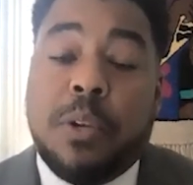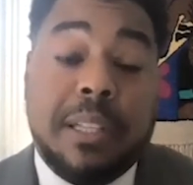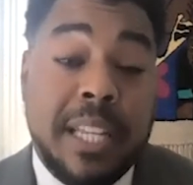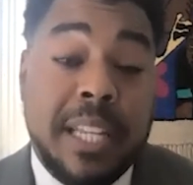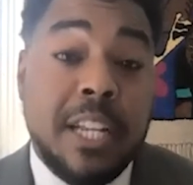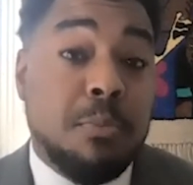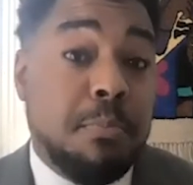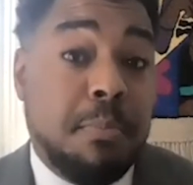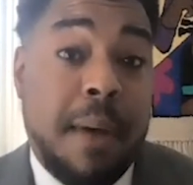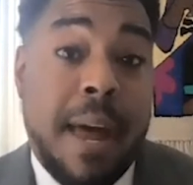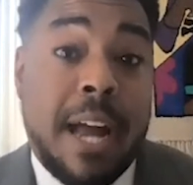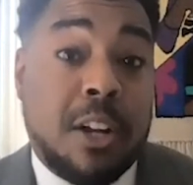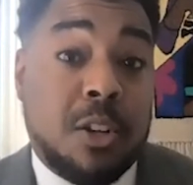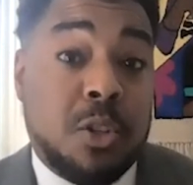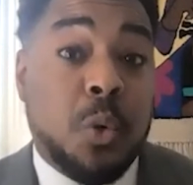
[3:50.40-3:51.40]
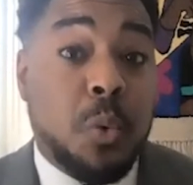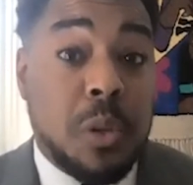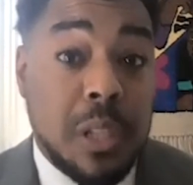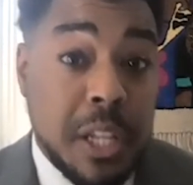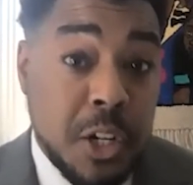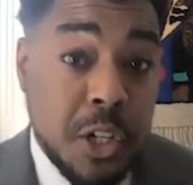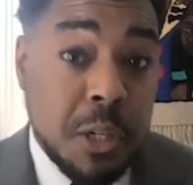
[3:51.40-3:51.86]
linked back to
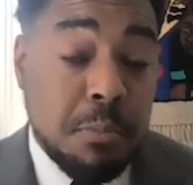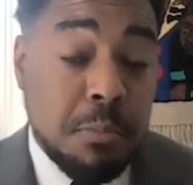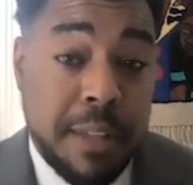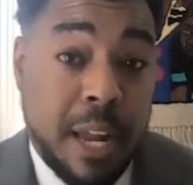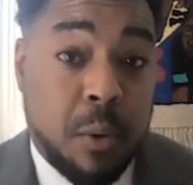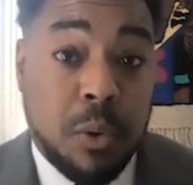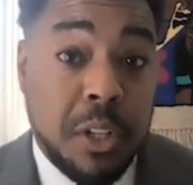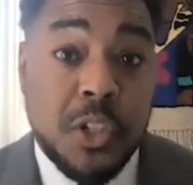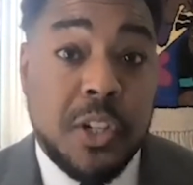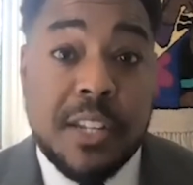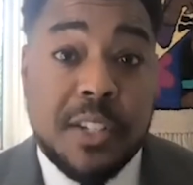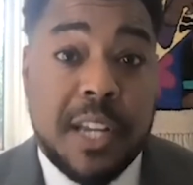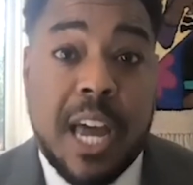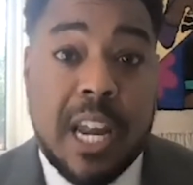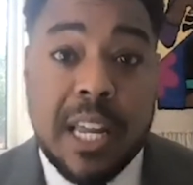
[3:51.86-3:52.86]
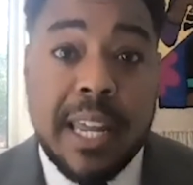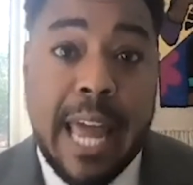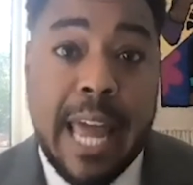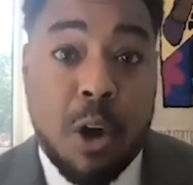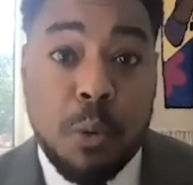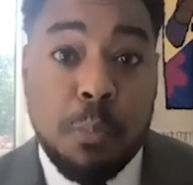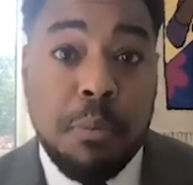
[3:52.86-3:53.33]
religion, Black religion as a kind of
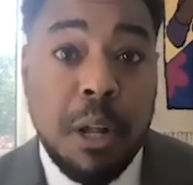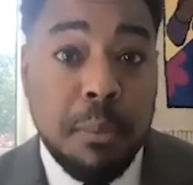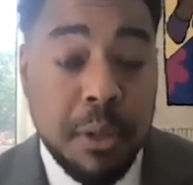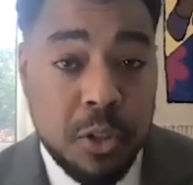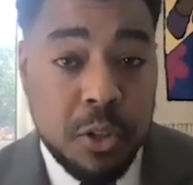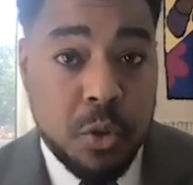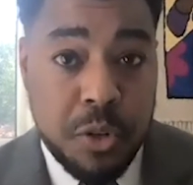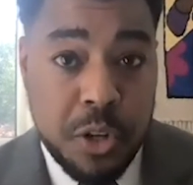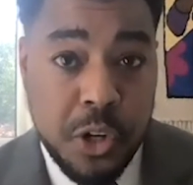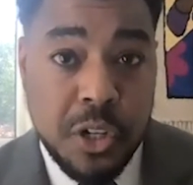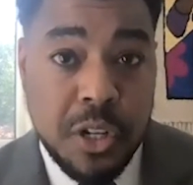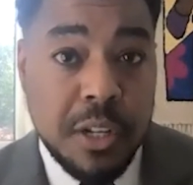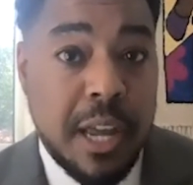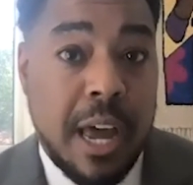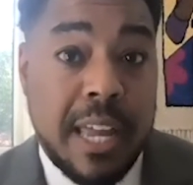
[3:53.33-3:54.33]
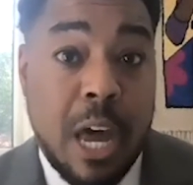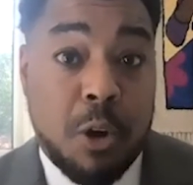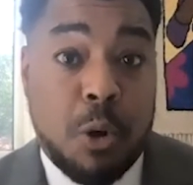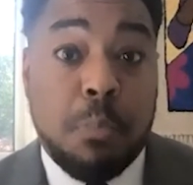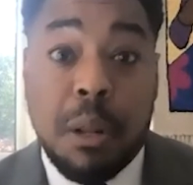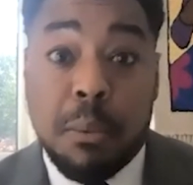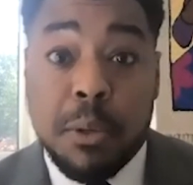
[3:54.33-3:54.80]
counter public tradition,
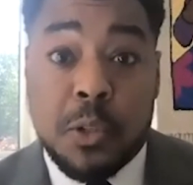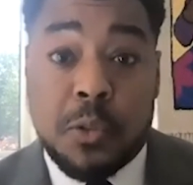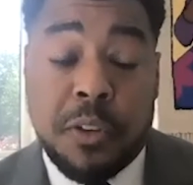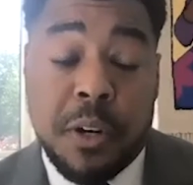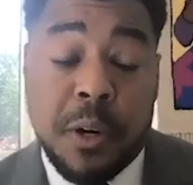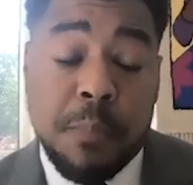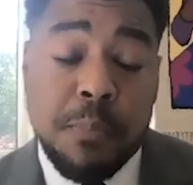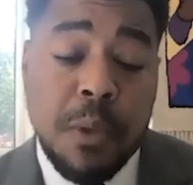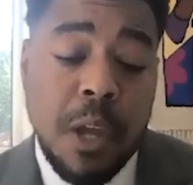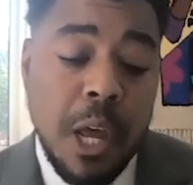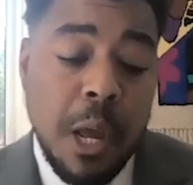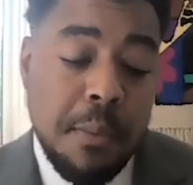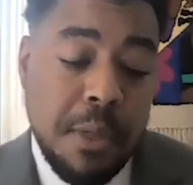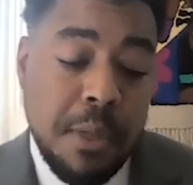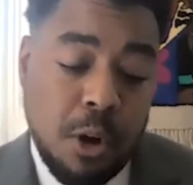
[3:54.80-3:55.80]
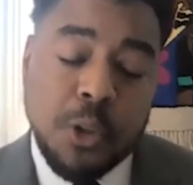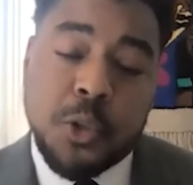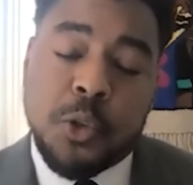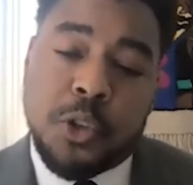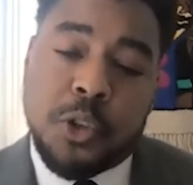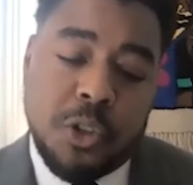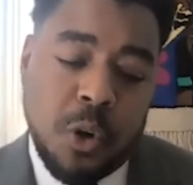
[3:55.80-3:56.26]
counter public sphere, but then
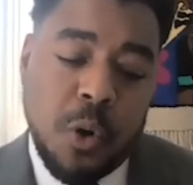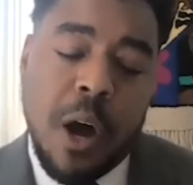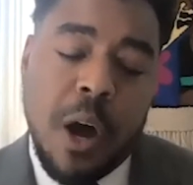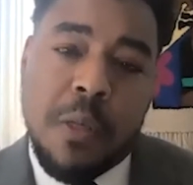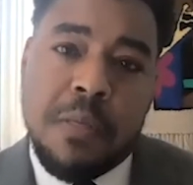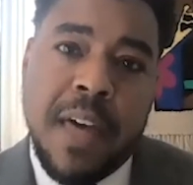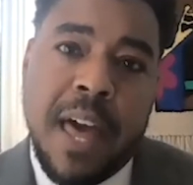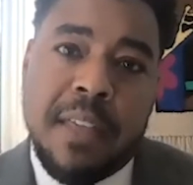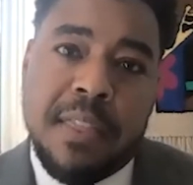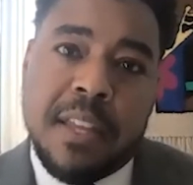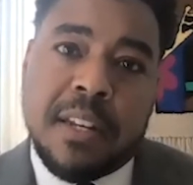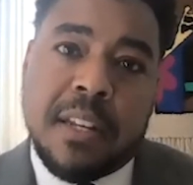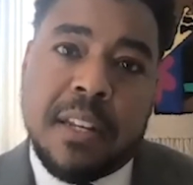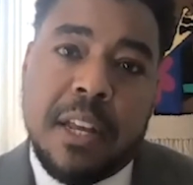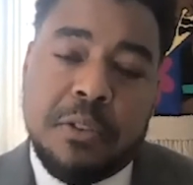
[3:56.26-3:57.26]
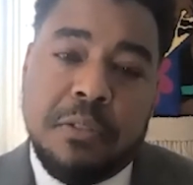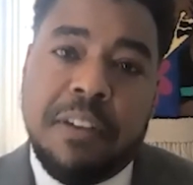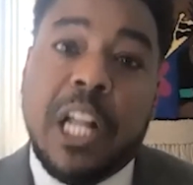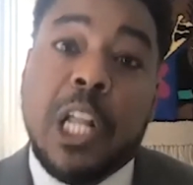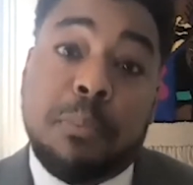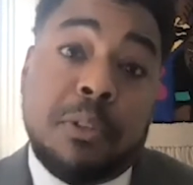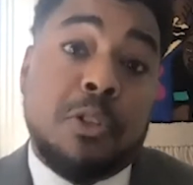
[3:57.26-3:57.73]
also show how that then
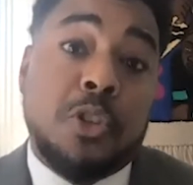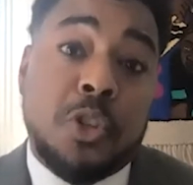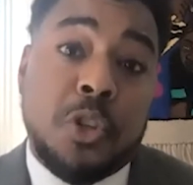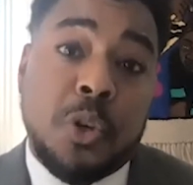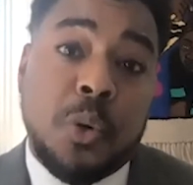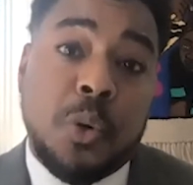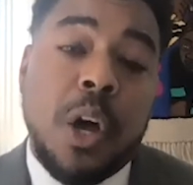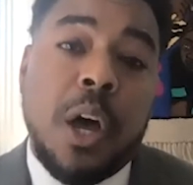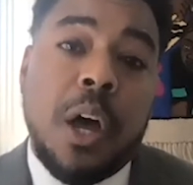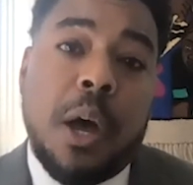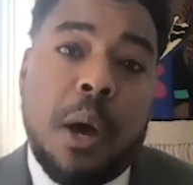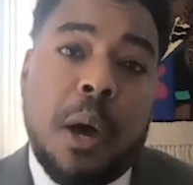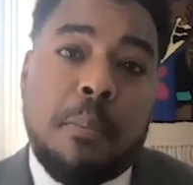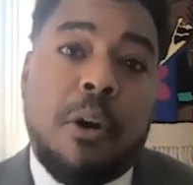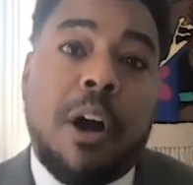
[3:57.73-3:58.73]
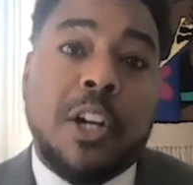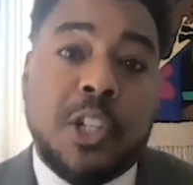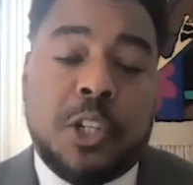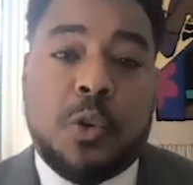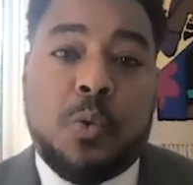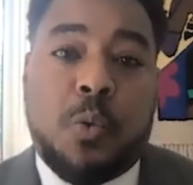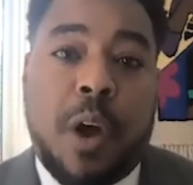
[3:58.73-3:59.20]
developed into a
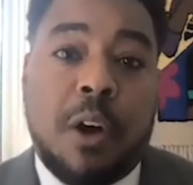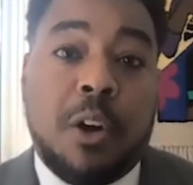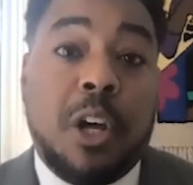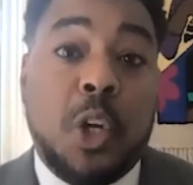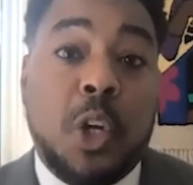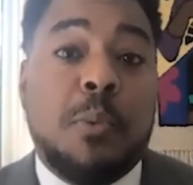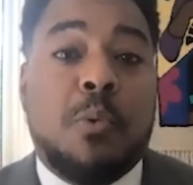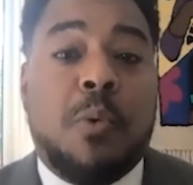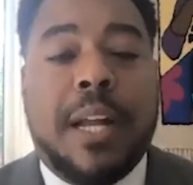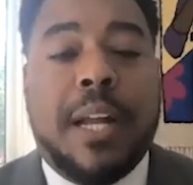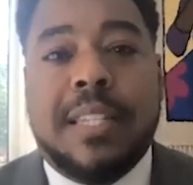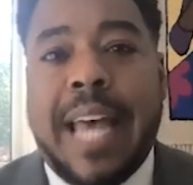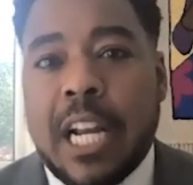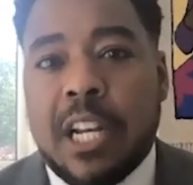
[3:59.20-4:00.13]
project around human rights